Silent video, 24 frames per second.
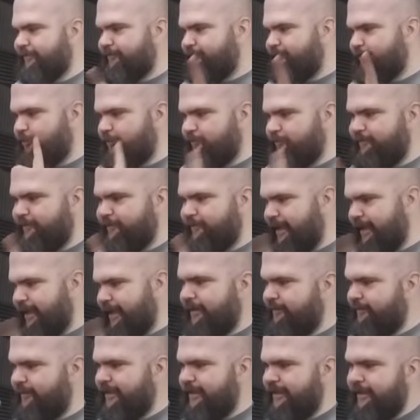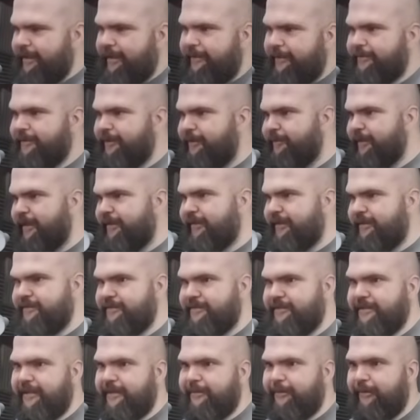Remind me, and I'll talk about that in
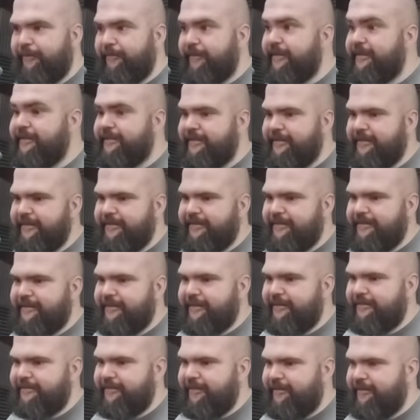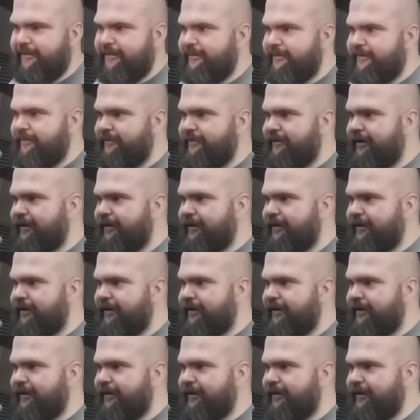just a second. I'm going to finish the sticker talk here.